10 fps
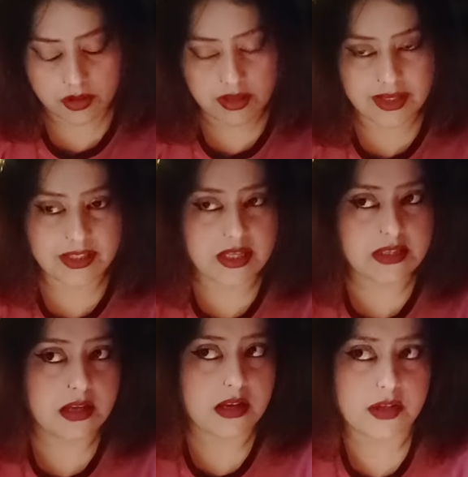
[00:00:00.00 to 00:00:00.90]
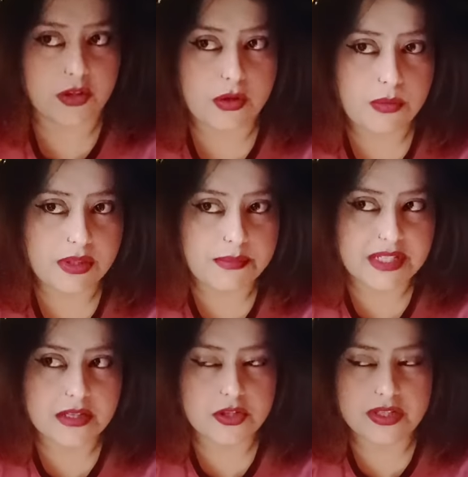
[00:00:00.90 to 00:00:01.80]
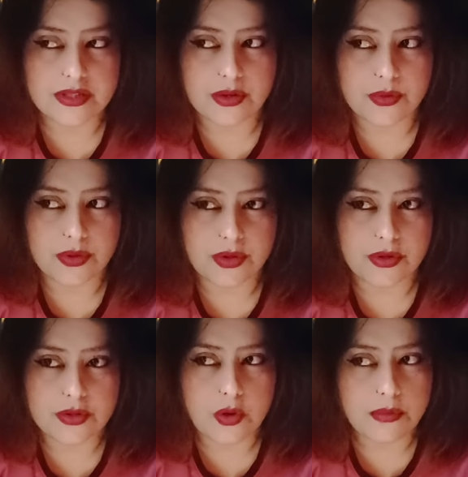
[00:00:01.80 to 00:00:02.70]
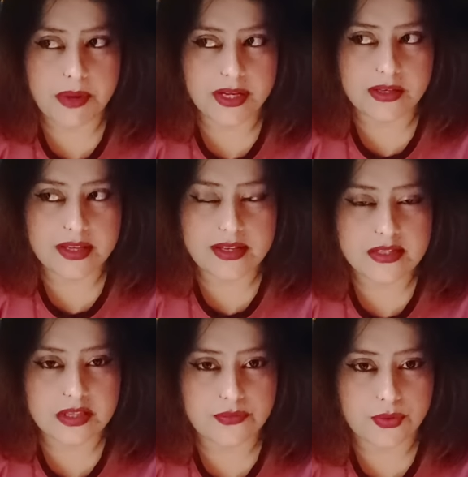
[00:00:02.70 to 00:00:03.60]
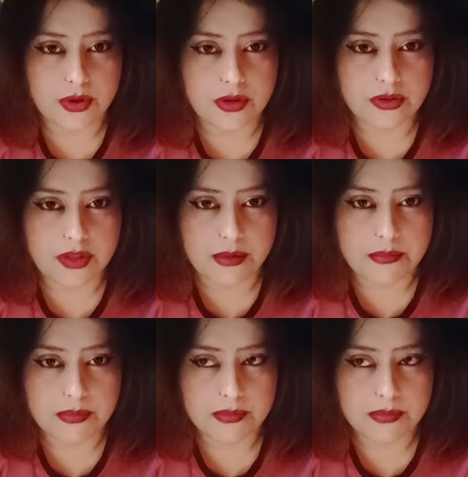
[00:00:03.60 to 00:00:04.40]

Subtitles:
Like this, you know what the message is now? You know, don't make it easy for them.